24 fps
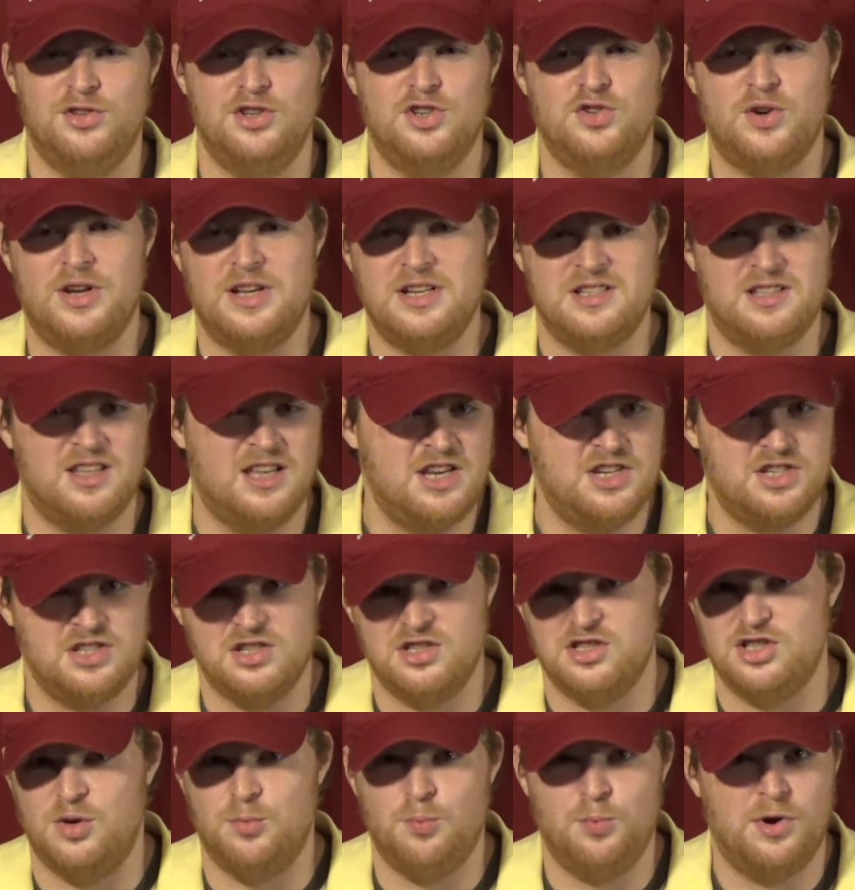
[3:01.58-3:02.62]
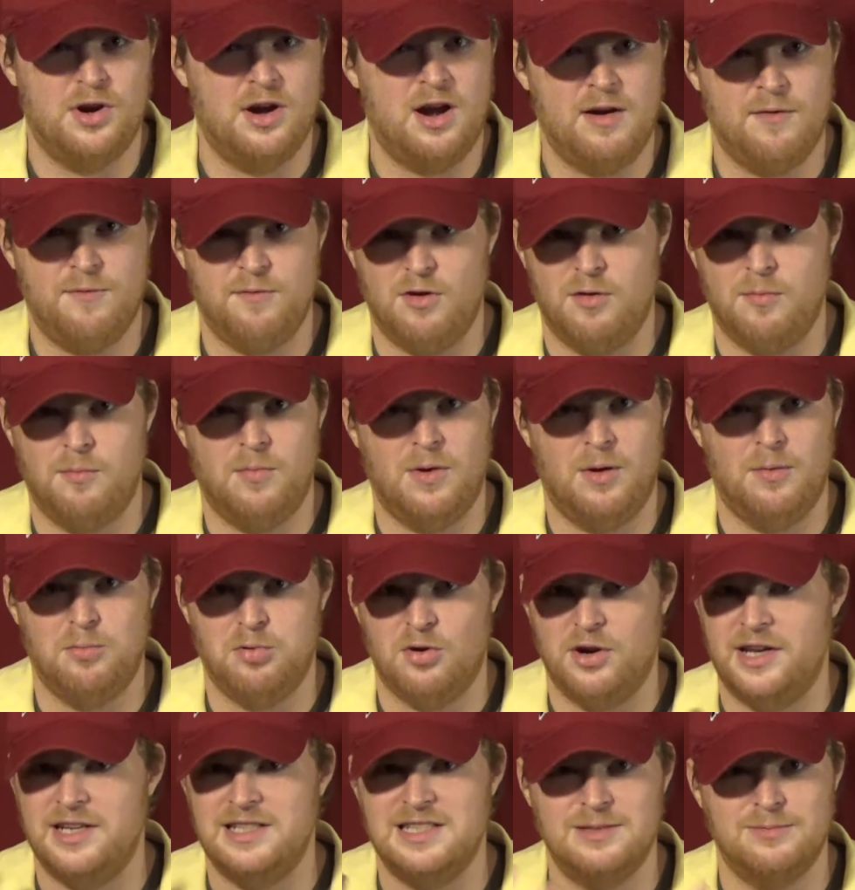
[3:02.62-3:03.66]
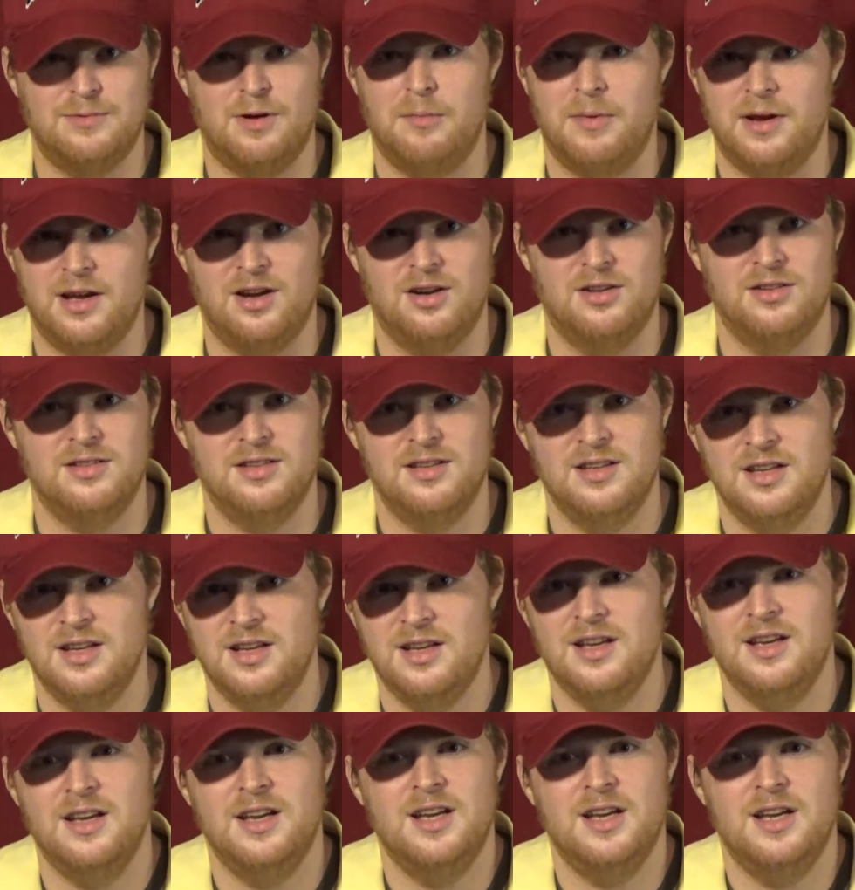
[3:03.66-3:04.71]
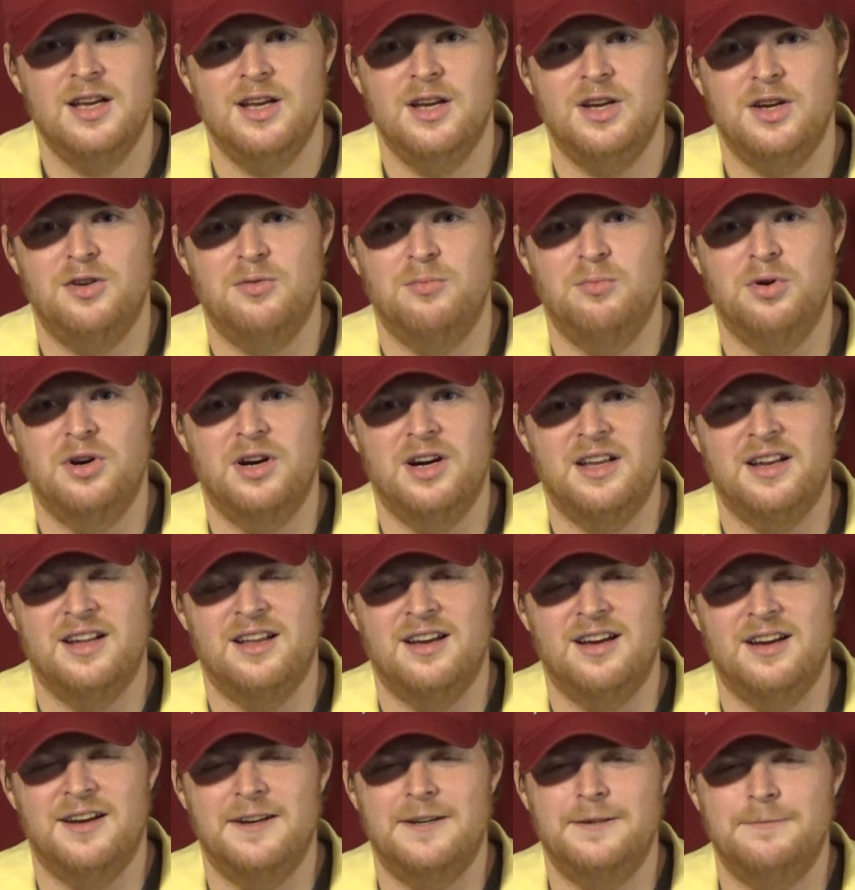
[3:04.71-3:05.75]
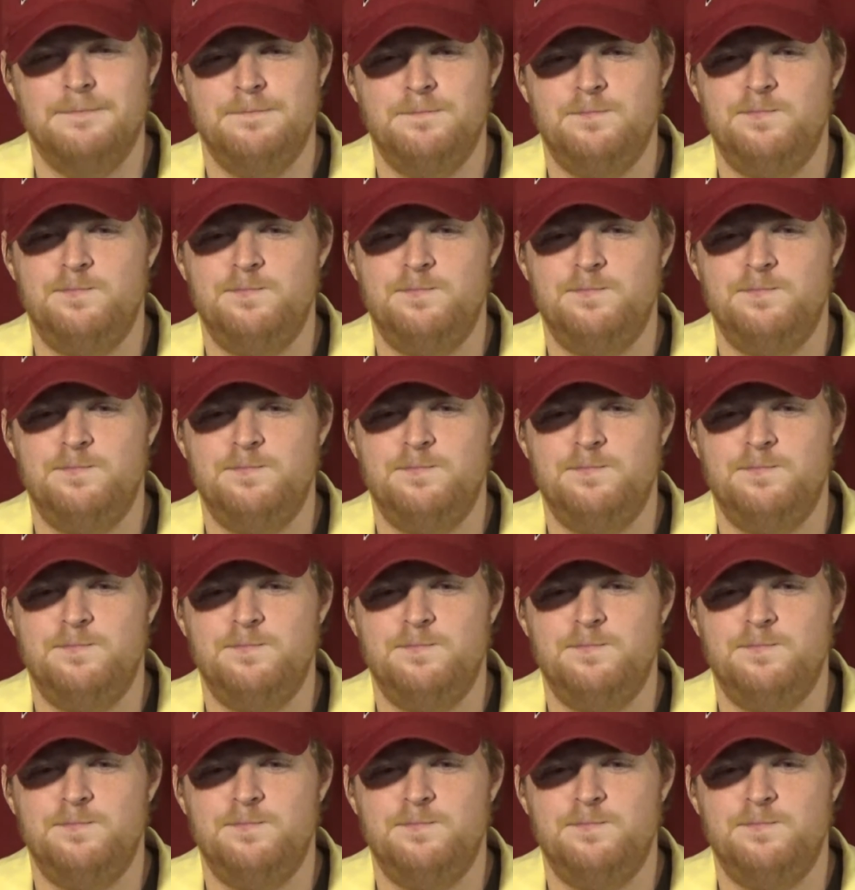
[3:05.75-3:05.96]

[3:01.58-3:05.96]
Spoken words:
in translation somewhere from my brain to my mouth. But I